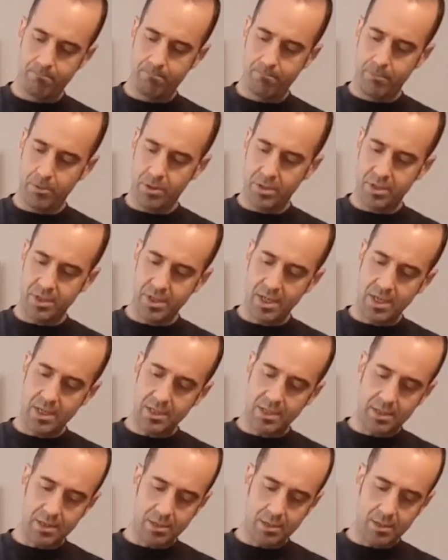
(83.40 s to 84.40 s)
for the
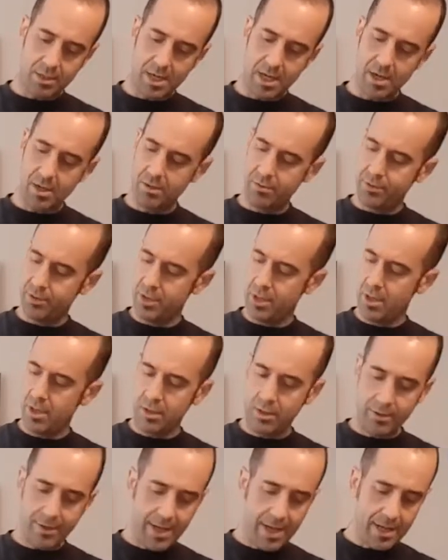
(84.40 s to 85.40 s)
snake's health and
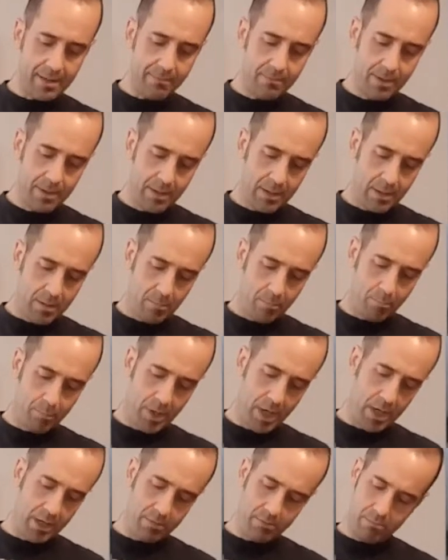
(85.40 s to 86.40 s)
all of that,
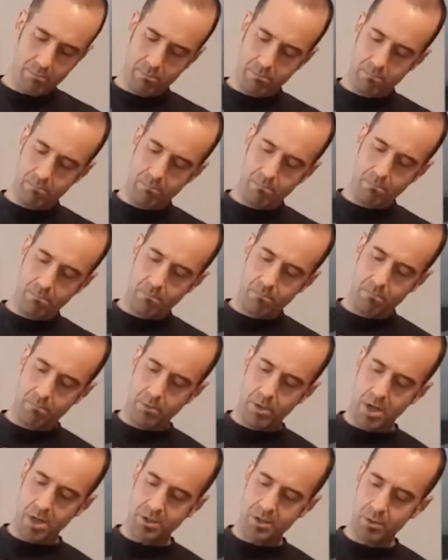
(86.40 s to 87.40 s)
but
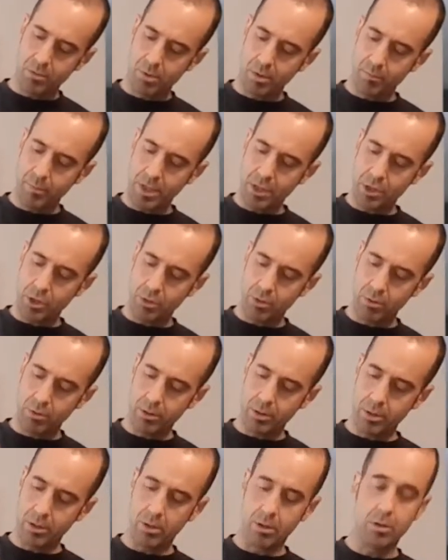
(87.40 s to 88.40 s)
we also want to make sure
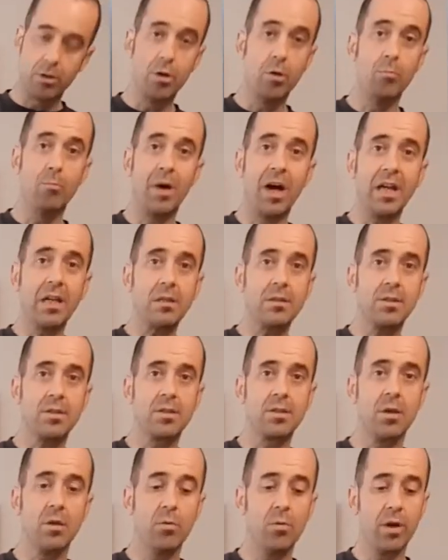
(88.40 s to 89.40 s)
that there are no mites.
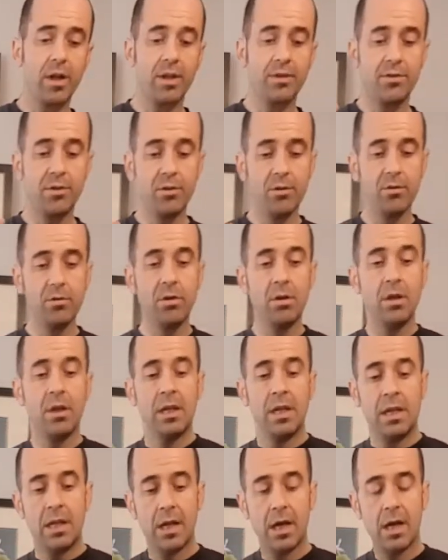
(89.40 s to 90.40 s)
So what I do,
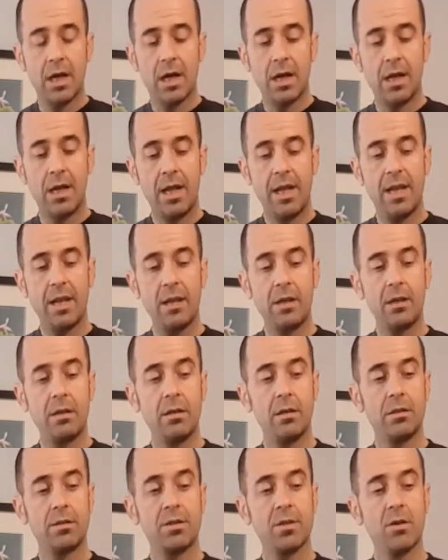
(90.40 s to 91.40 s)

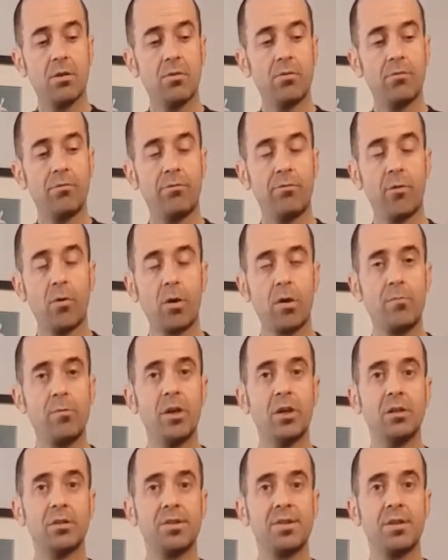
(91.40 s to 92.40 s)
and so 40
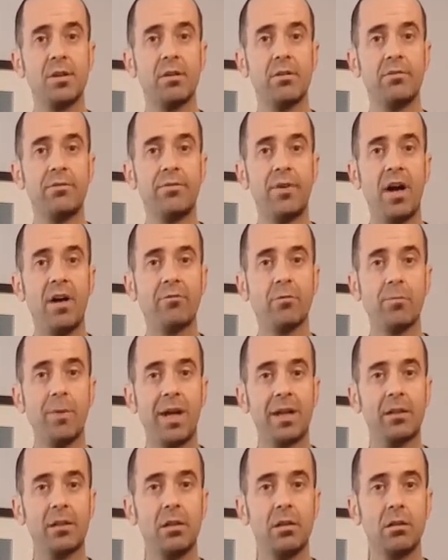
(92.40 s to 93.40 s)
mils of
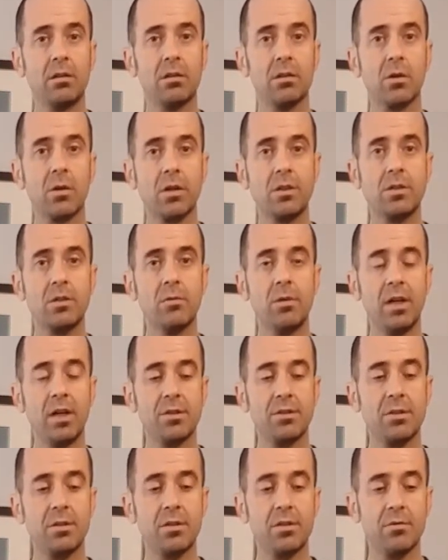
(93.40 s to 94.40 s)
ivermectin, 32
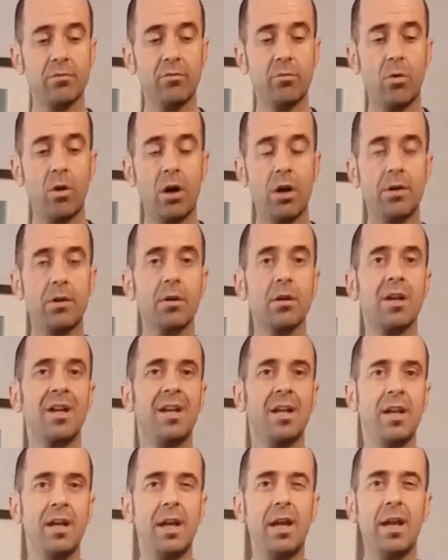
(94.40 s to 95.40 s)
ounces of water,
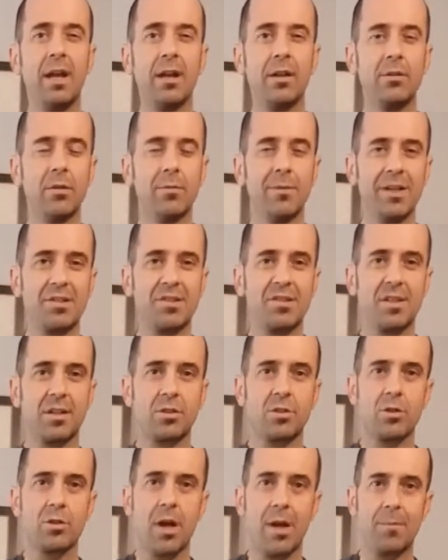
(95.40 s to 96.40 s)
and I do about
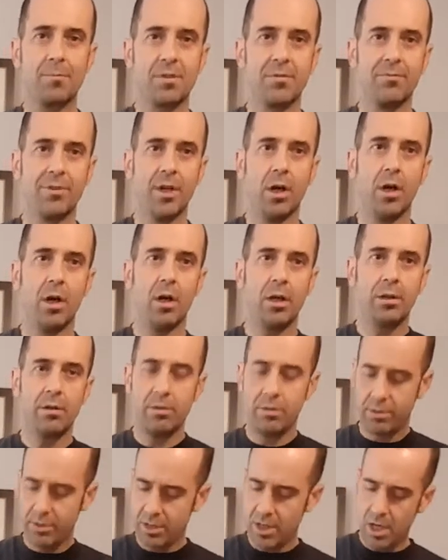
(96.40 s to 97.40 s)
6 drops of
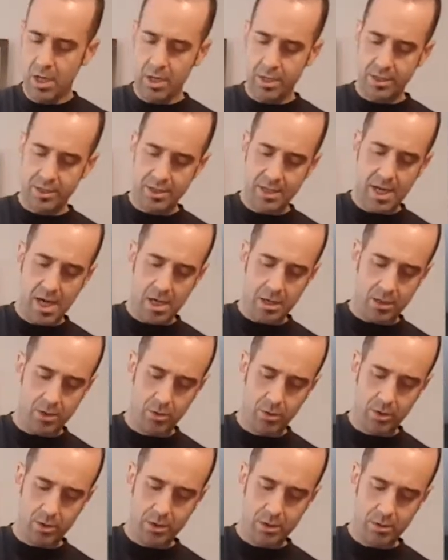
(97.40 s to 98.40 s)
Dawn. Dawn is not
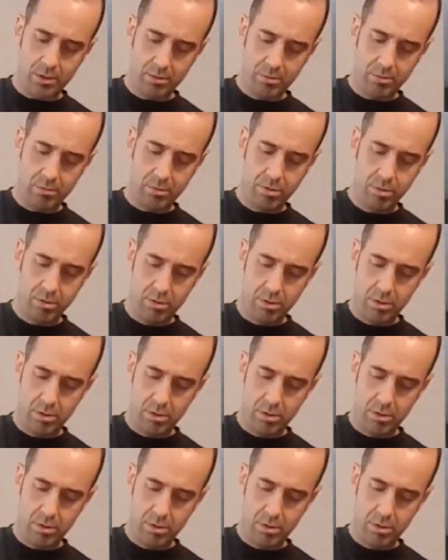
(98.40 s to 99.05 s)
going to